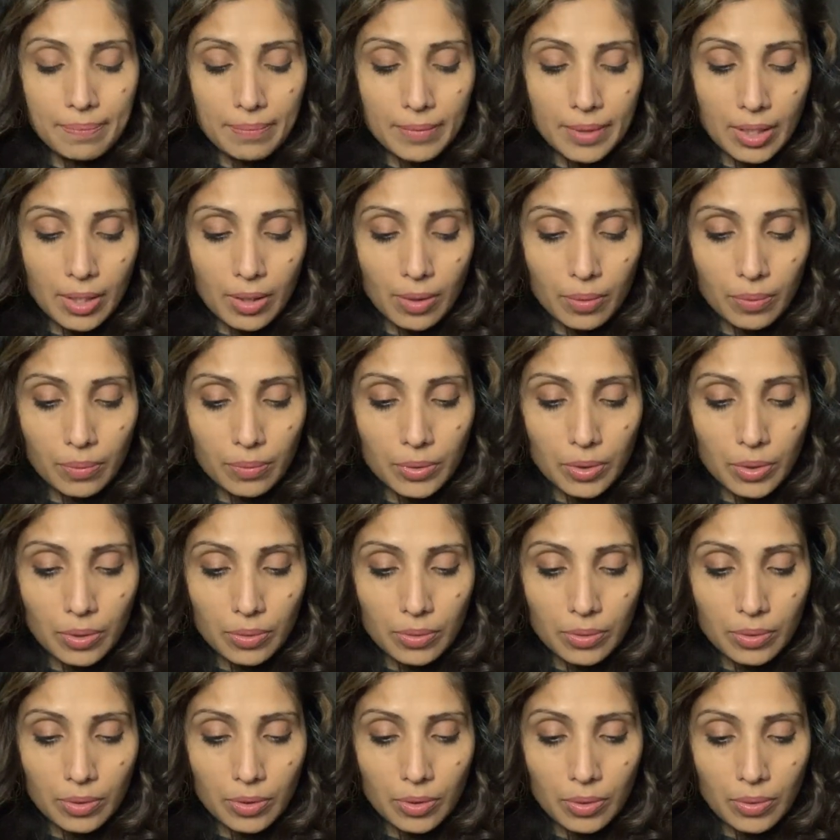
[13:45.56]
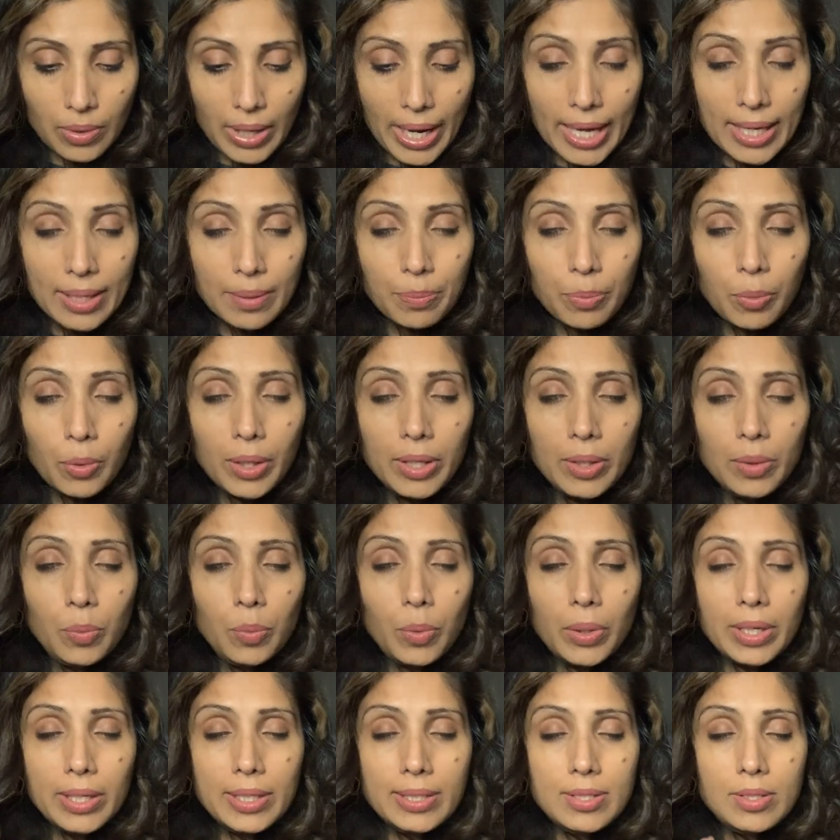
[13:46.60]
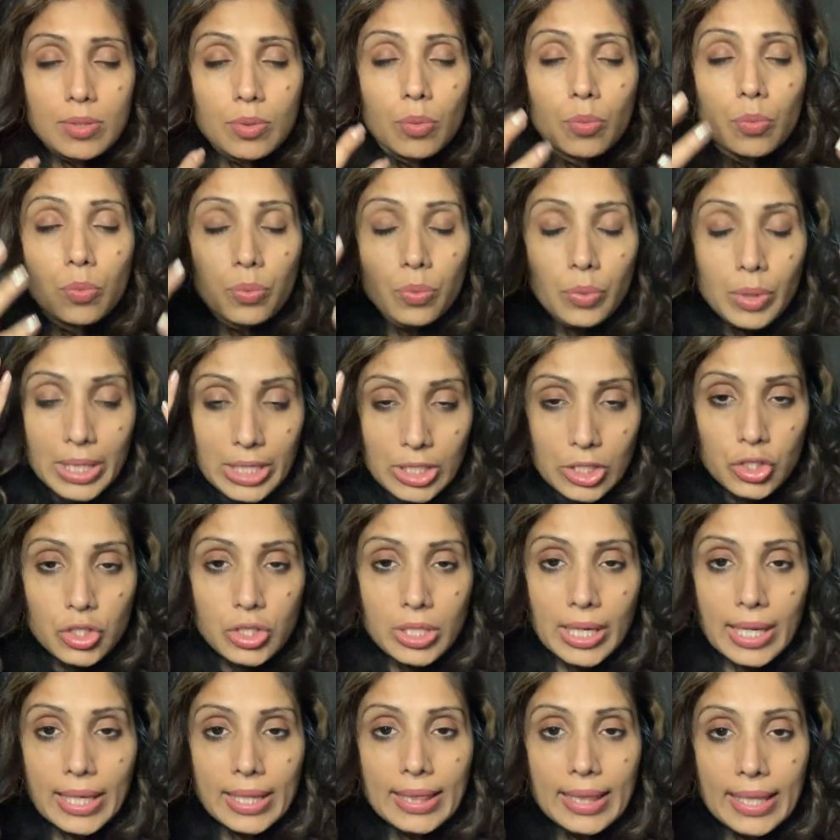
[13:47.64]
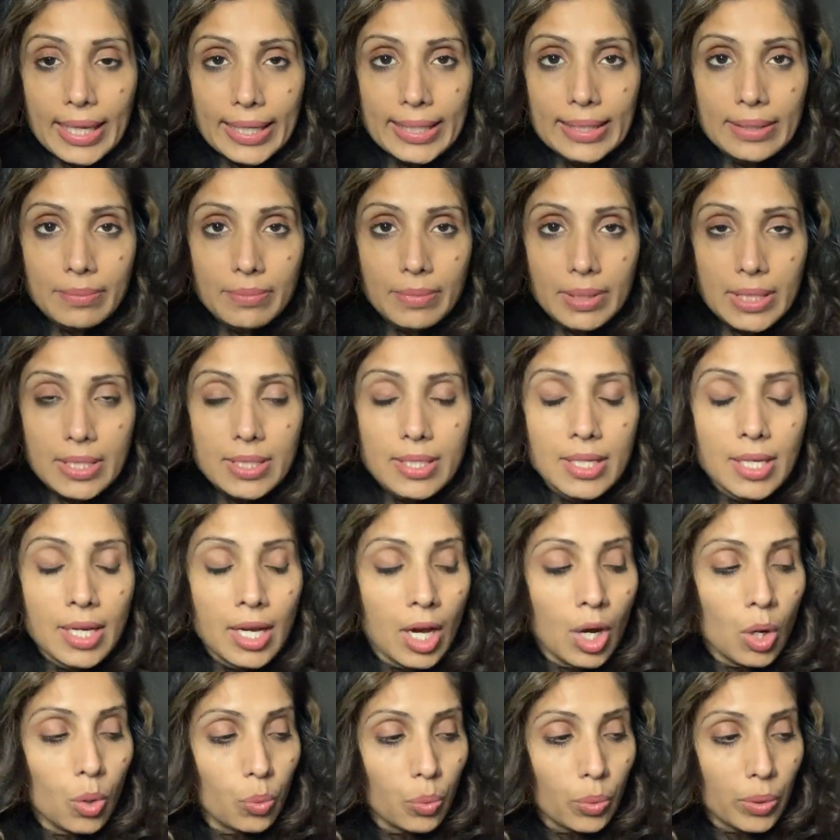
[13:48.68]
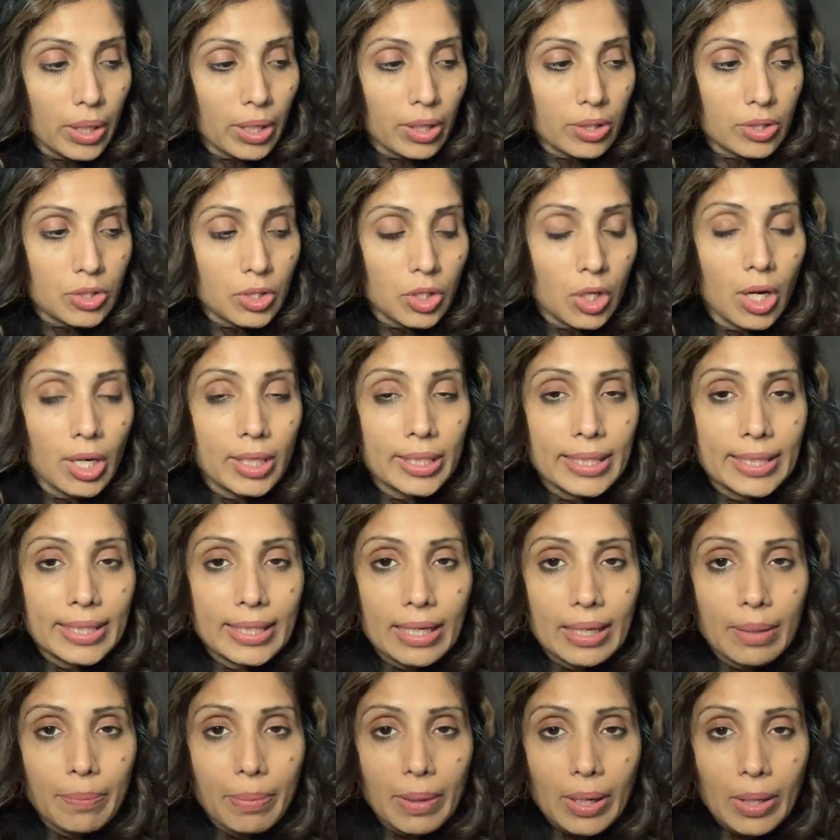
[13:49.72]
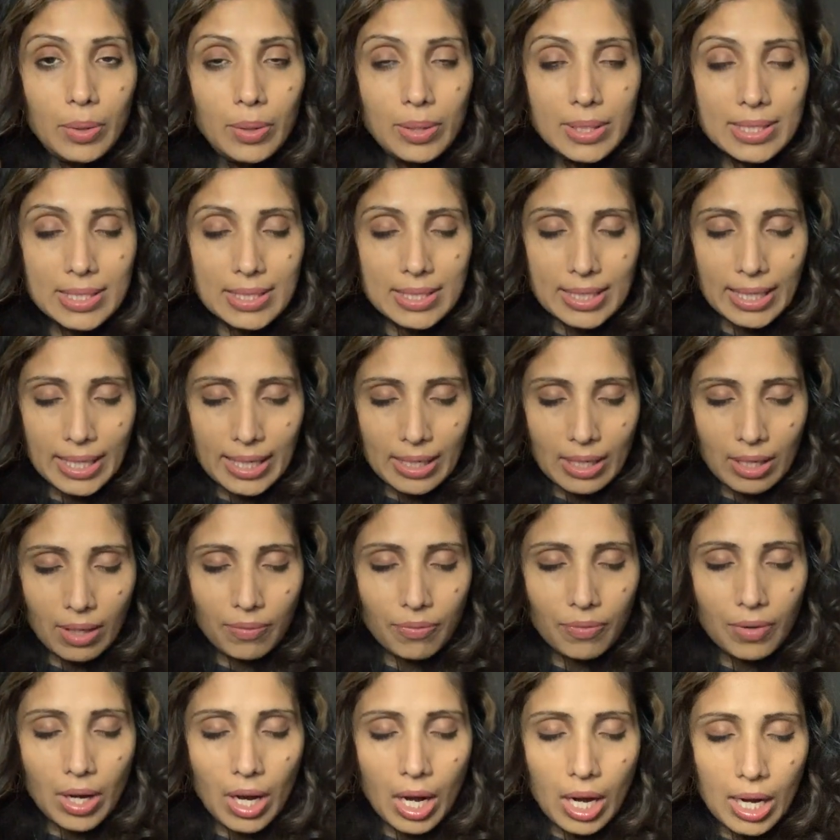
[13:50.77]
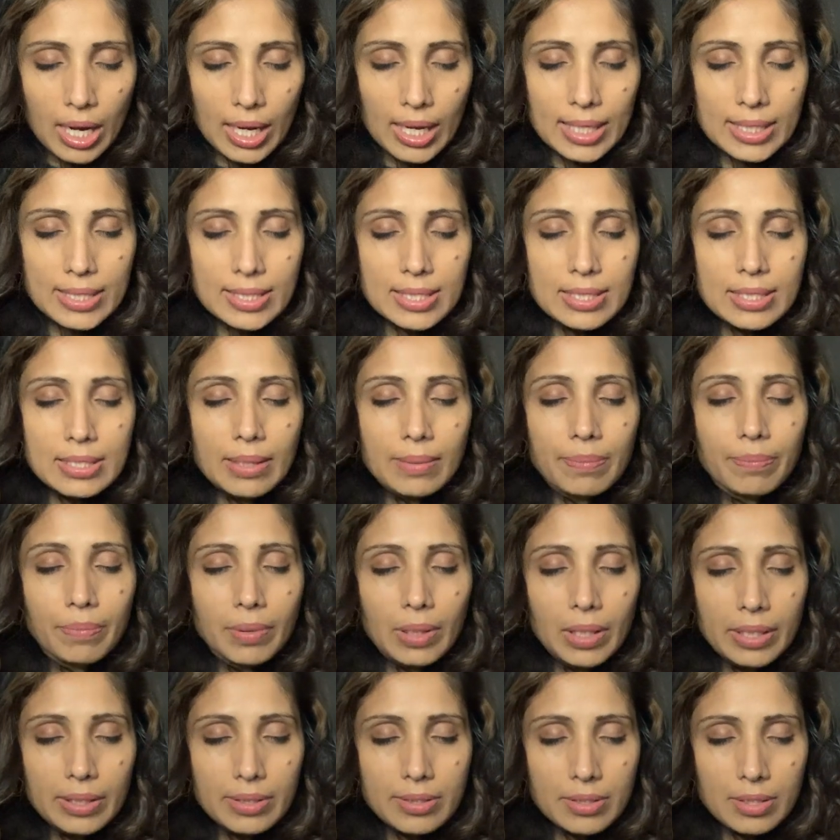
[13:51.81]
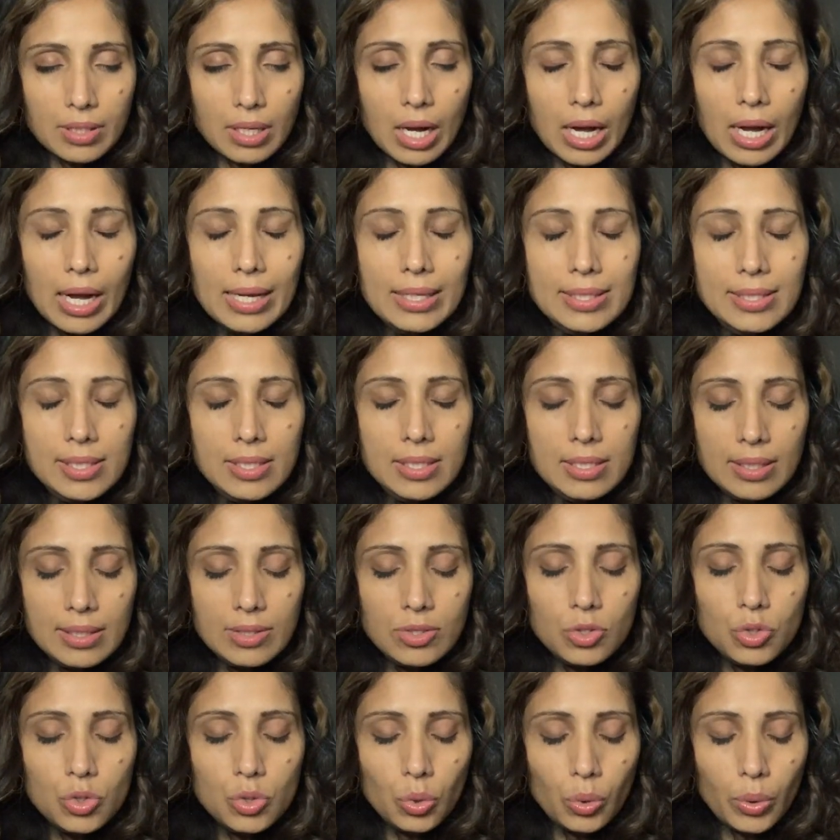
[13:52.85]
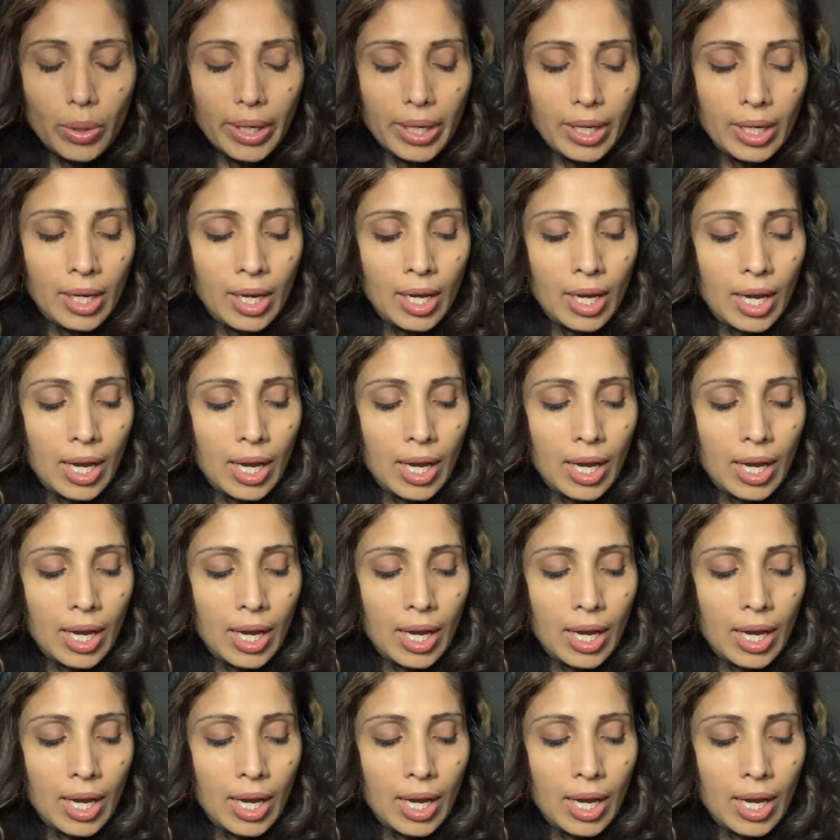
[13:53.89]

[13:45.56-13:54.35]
you're at a point where it's reached enlightenment, we are talking about a state of constant bliss, constant joy,